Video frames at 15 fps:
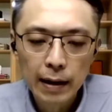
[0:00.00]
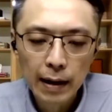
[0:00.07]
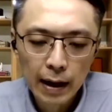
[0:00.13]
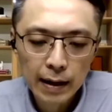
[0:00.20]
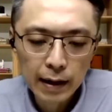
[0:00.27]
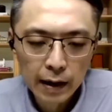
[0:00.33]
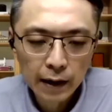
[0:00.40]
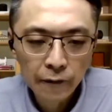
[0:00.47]

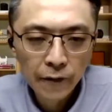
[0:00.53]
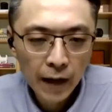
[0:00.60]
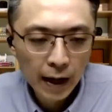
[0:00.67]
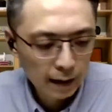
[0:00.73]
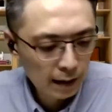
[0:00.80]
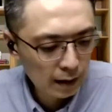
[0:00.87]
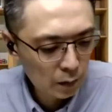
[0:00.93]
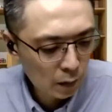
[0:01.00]
In
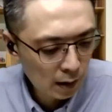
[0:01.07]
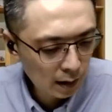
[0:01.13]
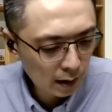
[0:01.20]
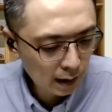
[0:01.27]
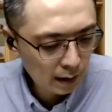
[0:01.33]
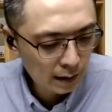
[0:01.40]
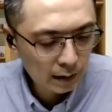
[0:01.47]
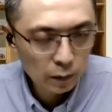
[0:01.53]
fact, this one
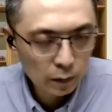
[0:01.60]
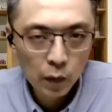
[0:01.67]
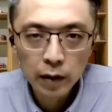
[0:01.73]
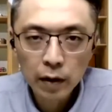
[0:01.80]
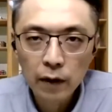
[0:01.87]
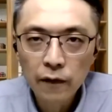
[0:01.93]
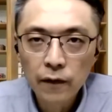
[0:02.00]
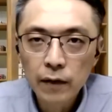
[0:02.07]
is one
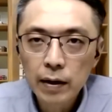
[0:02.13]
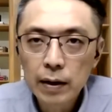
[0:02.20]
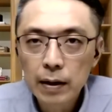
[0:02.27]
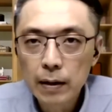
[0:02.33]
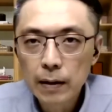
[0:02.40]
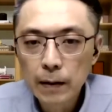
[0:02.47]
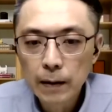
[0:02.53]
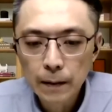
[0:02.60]
of
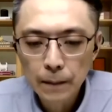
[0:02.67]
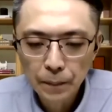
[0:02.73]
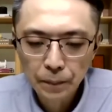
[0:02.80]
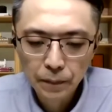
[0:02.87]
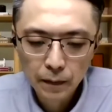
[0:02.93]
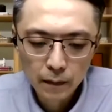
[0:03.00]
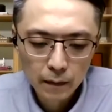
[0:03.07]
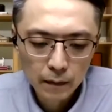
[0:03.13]
the
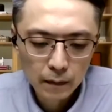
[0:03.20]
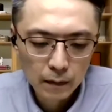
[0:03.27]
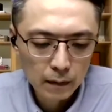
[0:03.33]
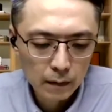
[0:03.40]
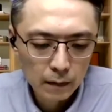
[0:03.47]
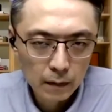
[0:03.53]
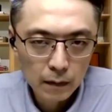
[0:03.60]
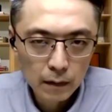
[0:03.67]

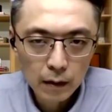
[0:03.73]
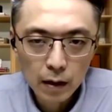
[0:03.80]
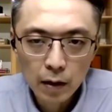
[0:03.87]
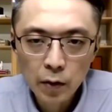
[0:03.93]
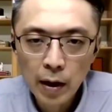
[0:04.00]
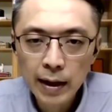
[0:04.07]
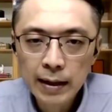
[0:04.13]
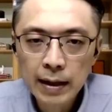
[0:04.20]

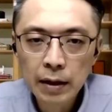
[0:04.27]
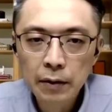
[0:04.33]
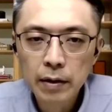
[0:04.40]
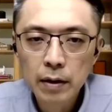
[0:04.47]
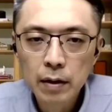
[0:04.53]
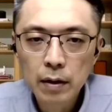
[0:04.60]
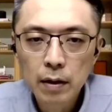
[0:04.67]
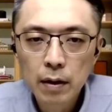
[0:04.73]
criteria